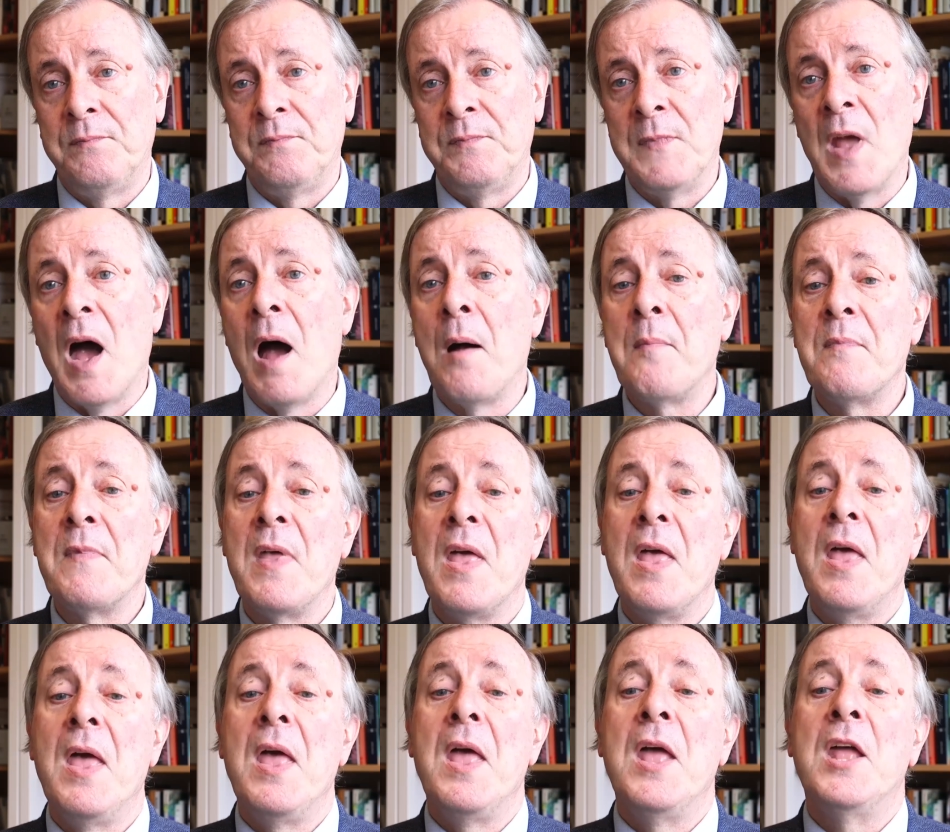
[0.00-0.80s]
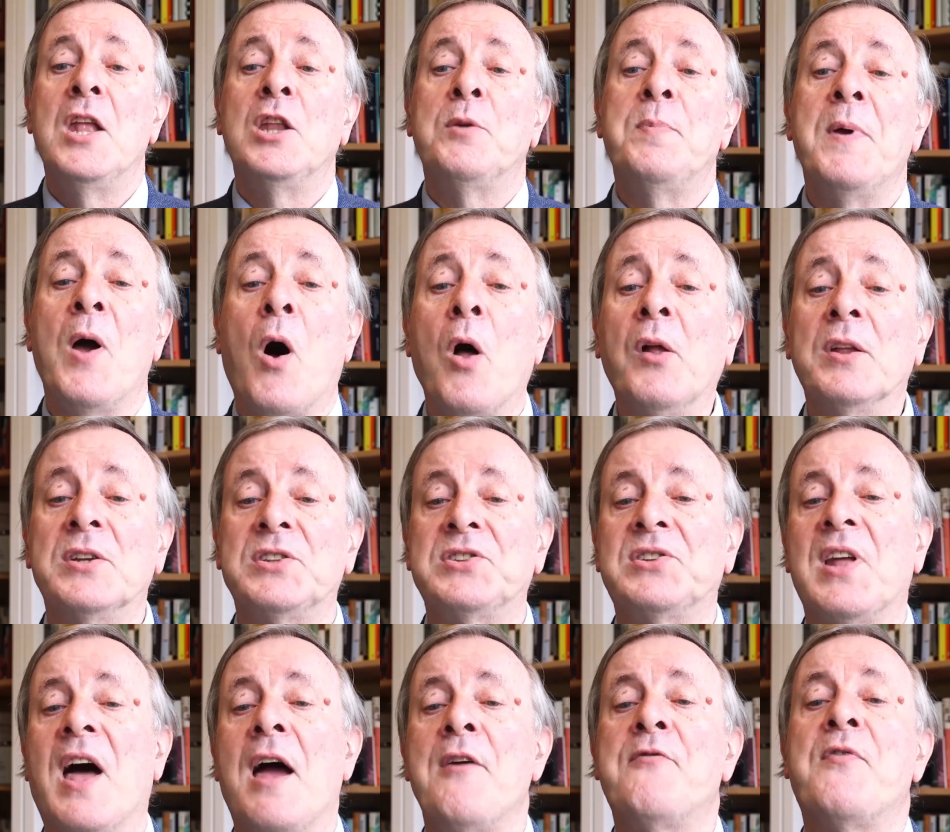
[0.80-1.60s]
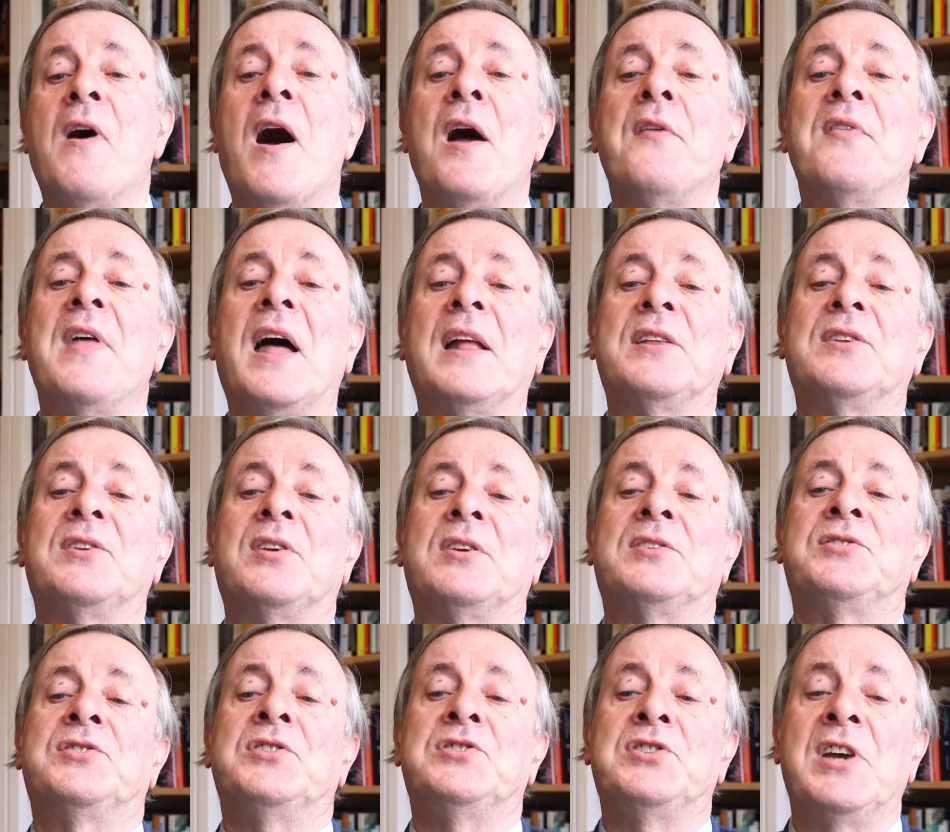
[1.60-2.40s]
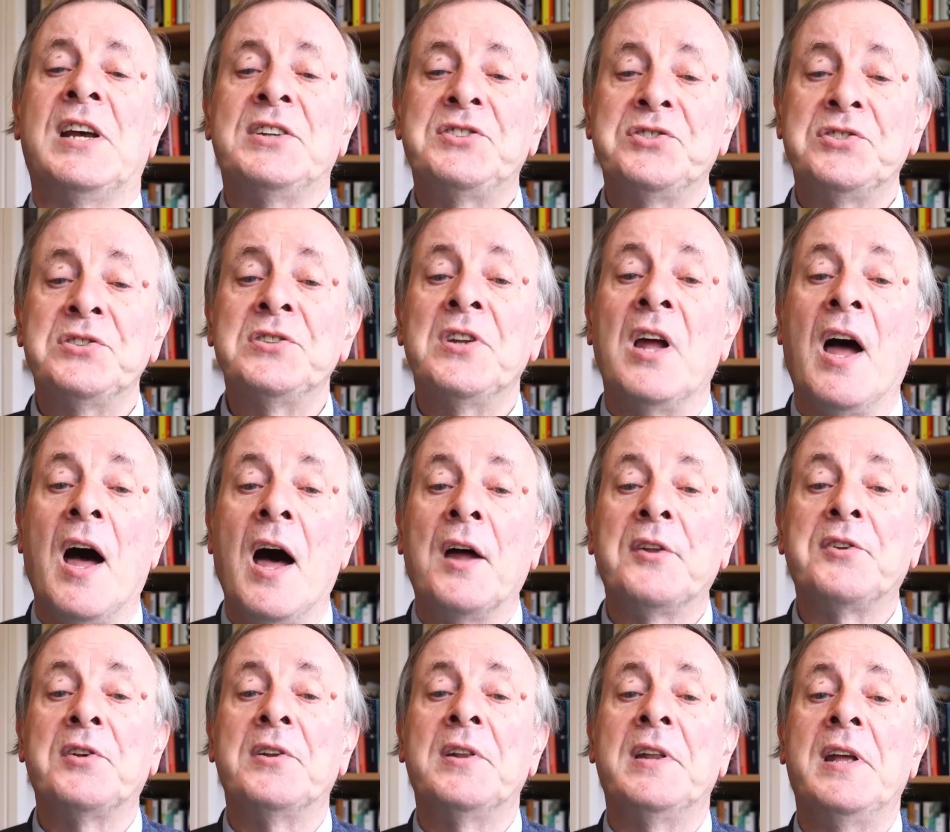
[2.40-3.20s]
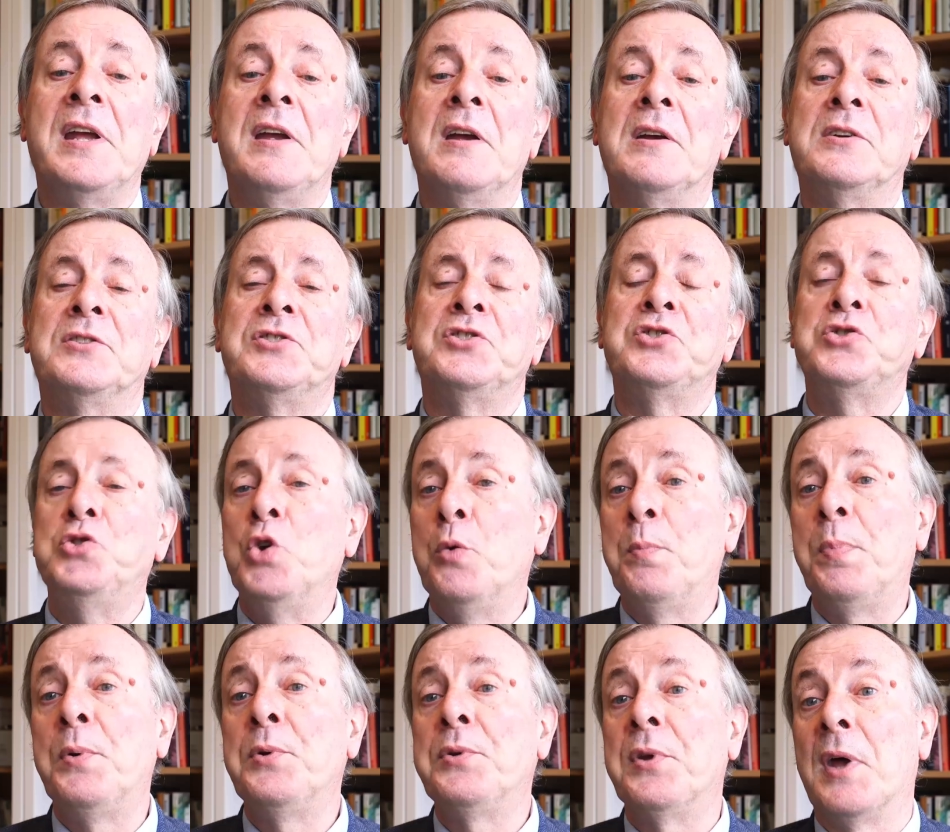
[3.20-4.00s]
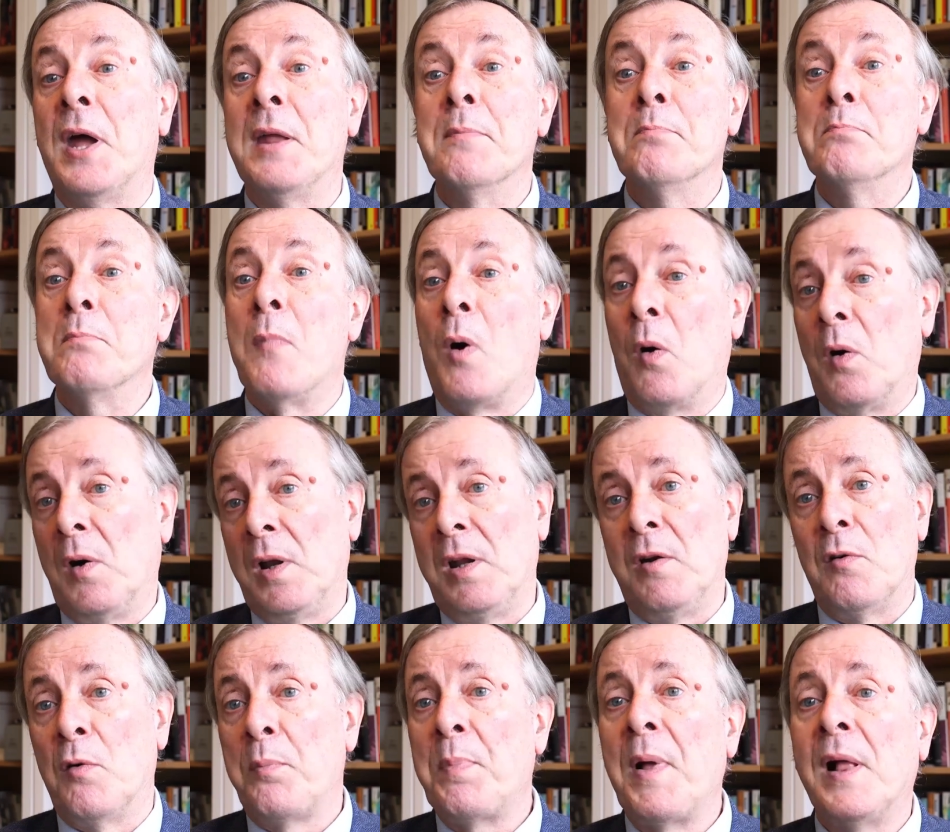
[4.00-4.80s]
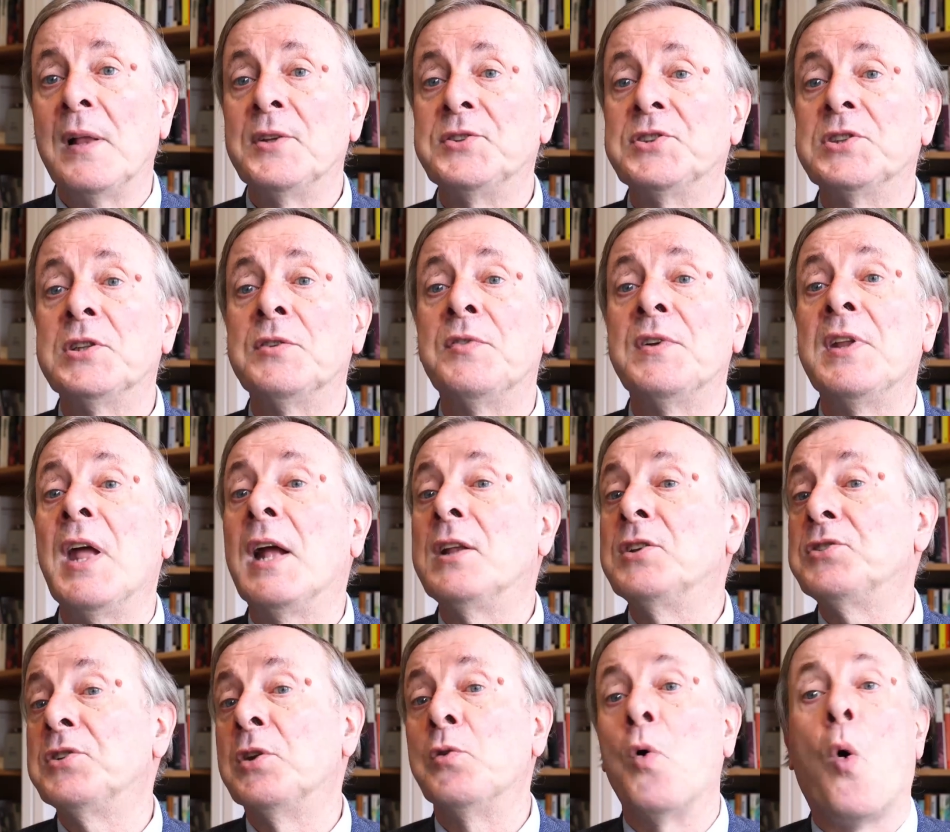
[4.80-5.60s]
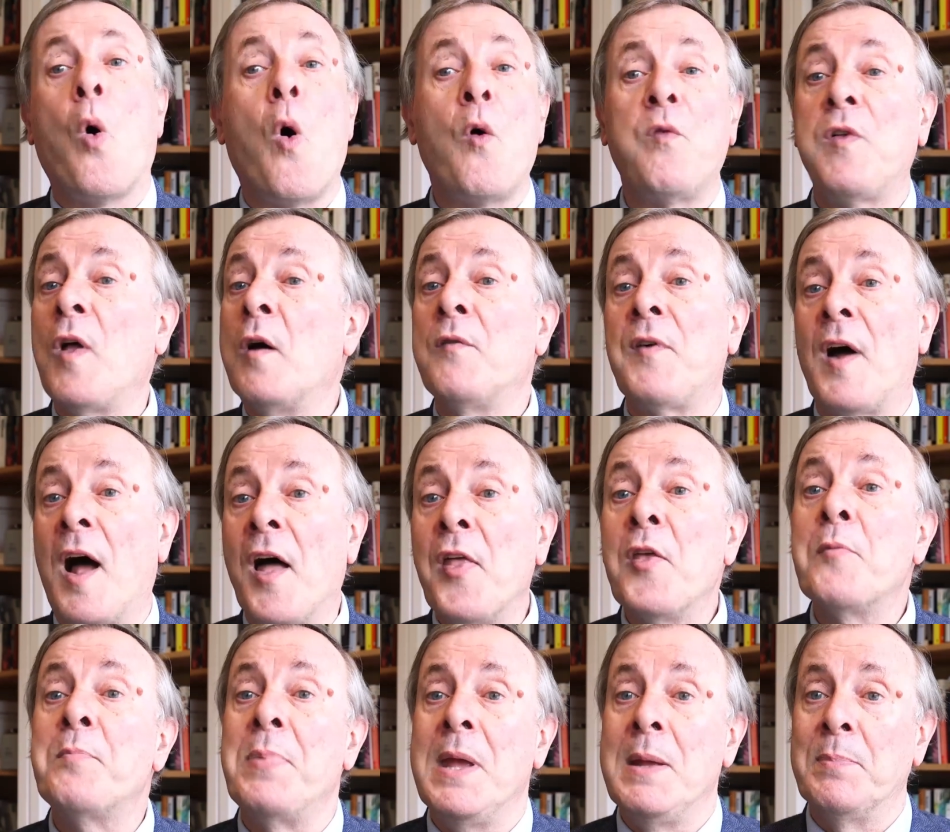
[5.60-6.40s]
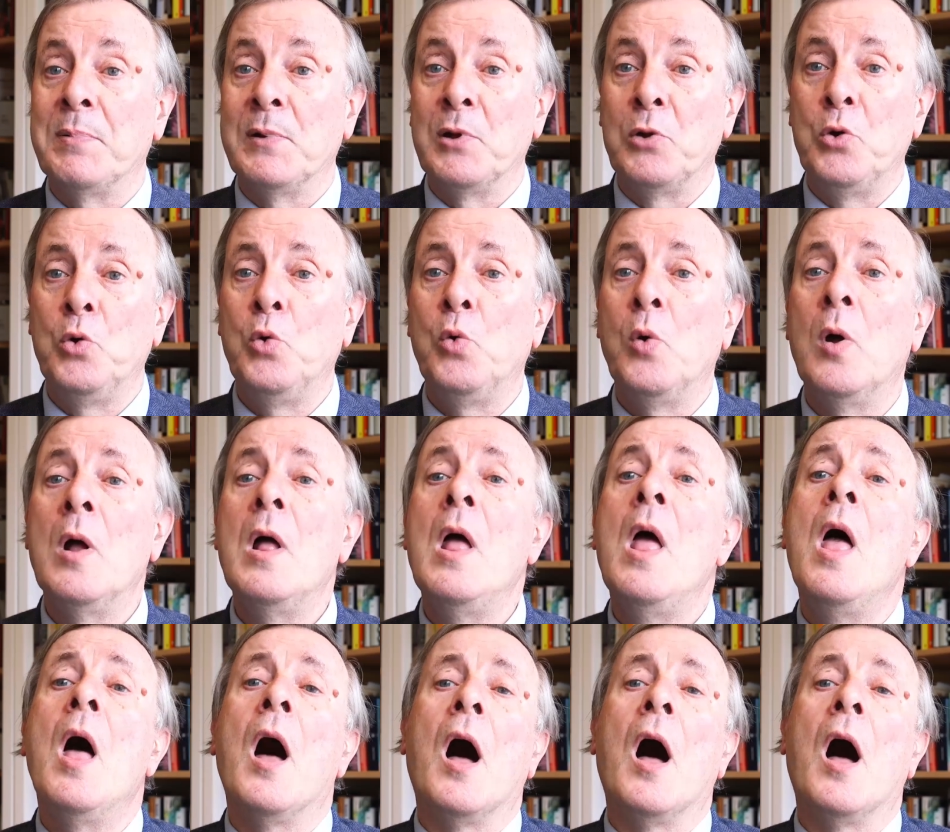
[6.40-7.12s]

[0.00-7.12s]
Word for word: Now, to be honest, I find that suggestion utterly stupid and morally repulsive, and actually an awful of other people who